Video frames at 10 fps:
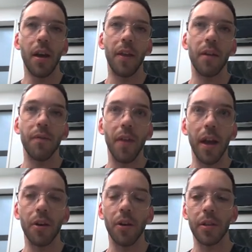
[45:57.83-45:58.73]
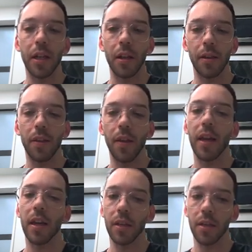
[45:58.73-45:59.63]
And that if they notice anything, that
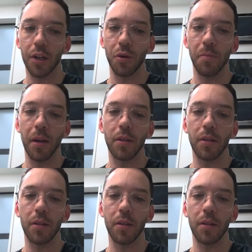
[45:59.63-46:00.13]
they get in touch with me.